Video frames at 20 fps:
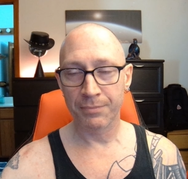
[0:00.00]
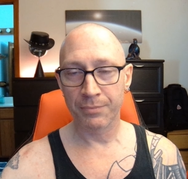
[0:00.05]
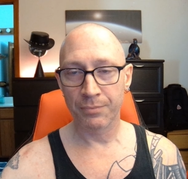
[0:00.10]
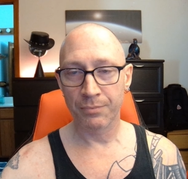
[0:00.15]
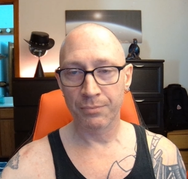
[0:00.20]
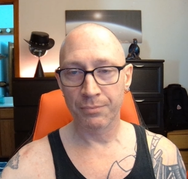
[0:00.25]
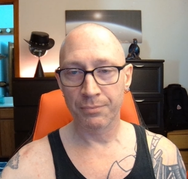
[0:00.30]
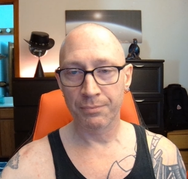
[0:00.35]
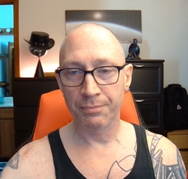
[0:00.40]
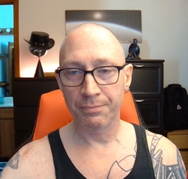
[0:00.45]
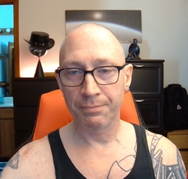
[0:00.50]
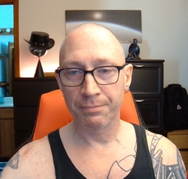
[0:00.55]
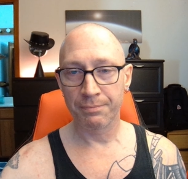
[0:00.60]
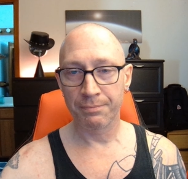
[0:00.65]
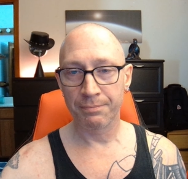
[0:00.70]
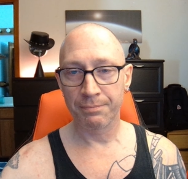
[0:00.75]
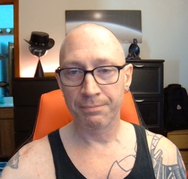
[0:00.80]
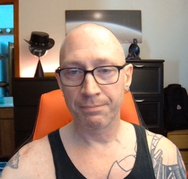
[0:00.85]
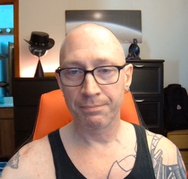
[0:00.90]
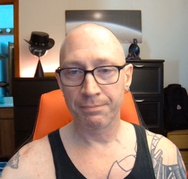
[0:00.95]

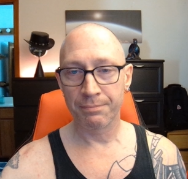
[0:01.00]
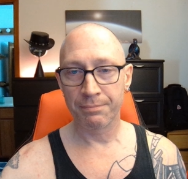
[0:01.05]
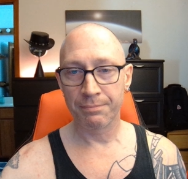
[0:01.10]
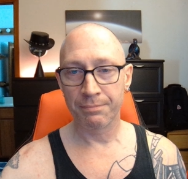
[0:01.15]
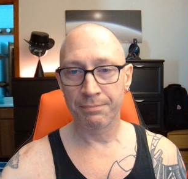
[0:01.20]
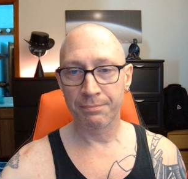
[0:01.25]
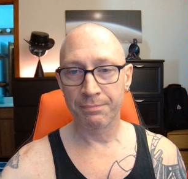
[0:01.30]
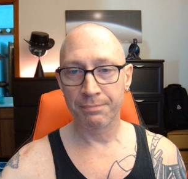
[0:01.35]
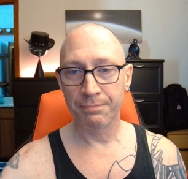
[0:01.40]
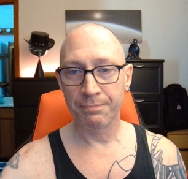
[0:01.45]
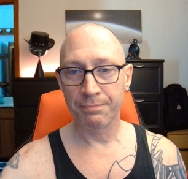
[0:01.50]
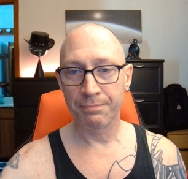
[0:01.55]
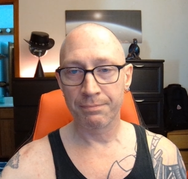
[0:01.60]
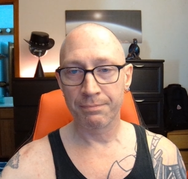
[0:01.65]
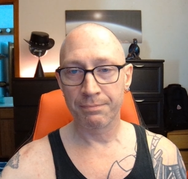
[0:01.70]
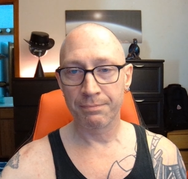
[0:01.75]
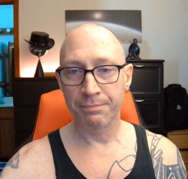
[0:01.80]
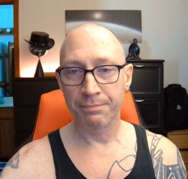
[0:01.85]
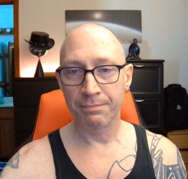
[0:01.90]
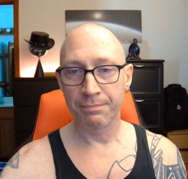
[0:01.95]

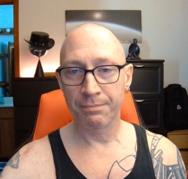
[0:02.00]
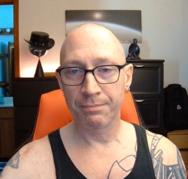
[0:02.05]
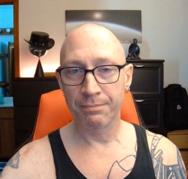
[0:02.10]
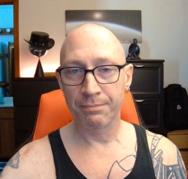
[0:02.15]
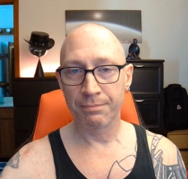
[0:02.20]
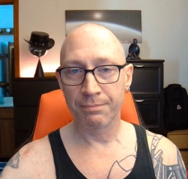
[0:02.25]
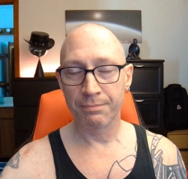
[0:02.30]
No one is speaking in this clip.